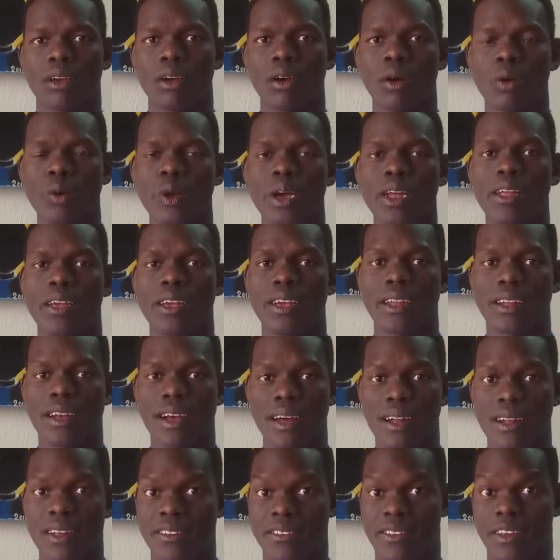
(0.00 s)
really
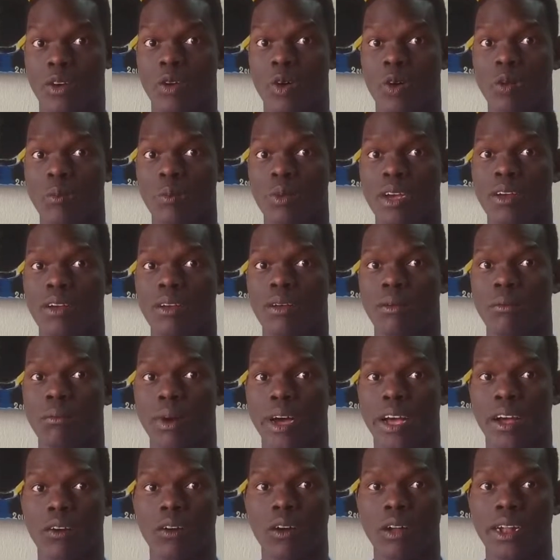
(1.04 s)
encourage economic
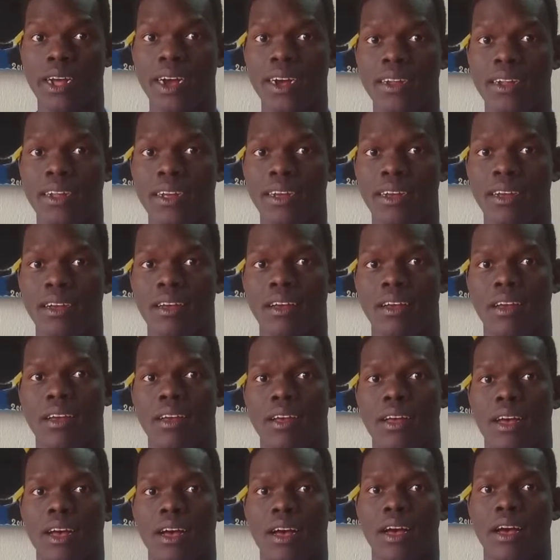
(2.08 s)
by conducting
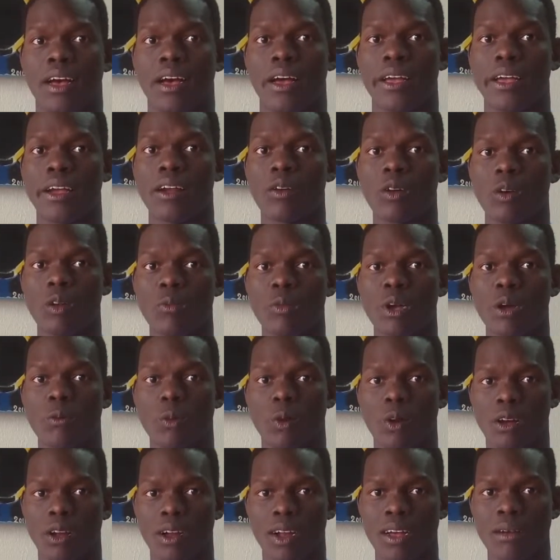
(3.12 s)
uh, economic
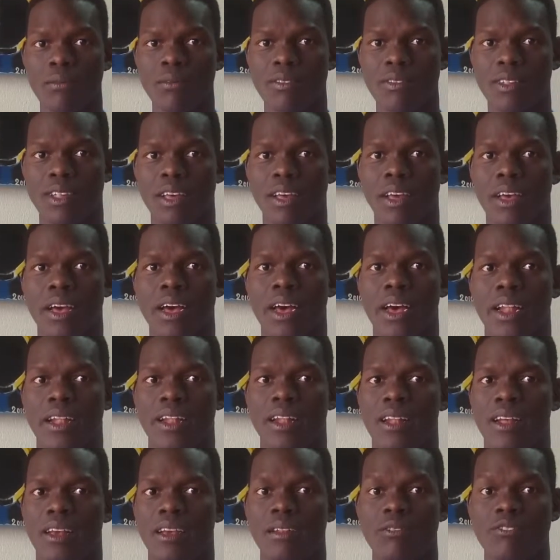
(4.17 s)
programs
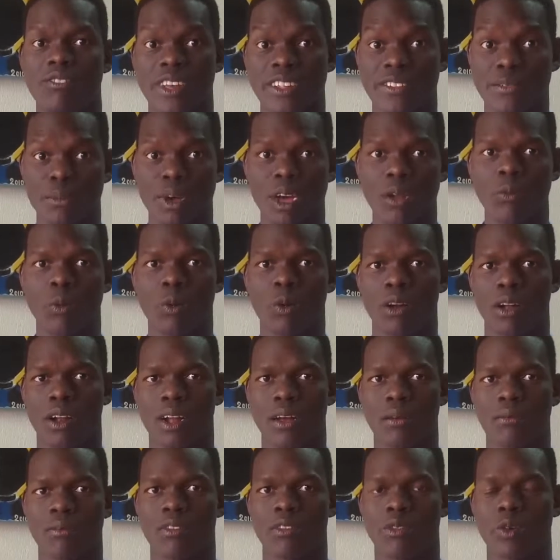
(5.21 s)
and investment
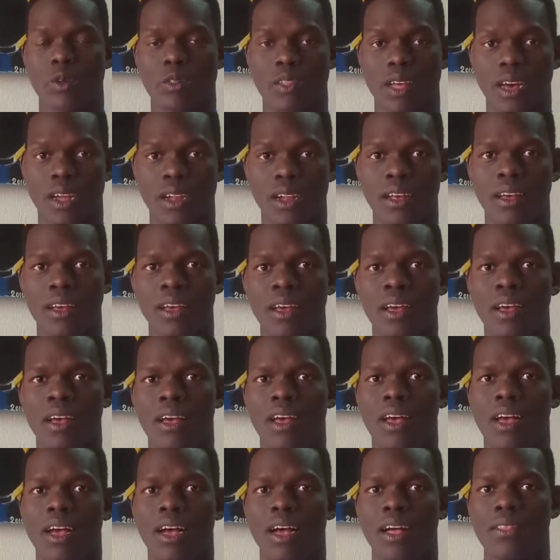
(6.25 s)
programs so that
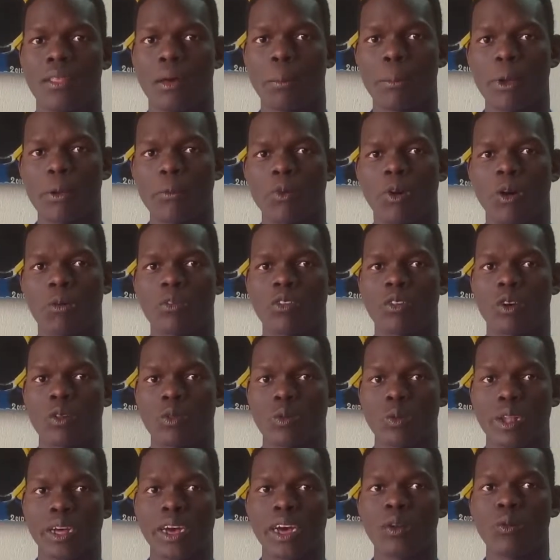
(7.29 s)
uh, the people of South
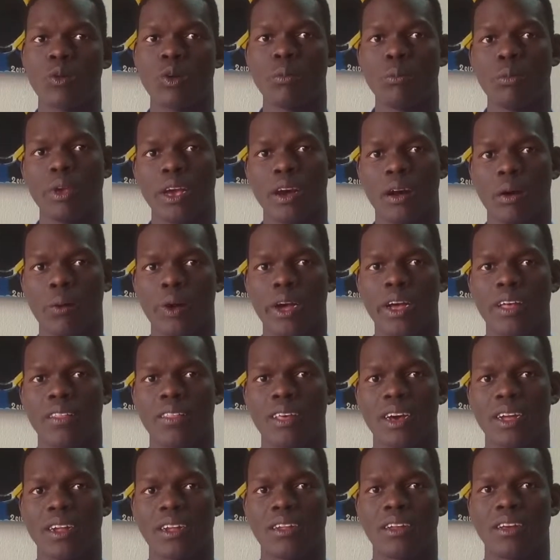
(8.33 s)
Sudan will be aware
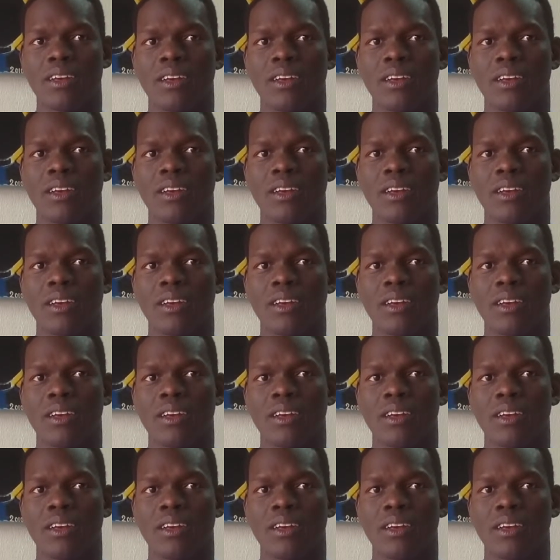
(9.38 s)
that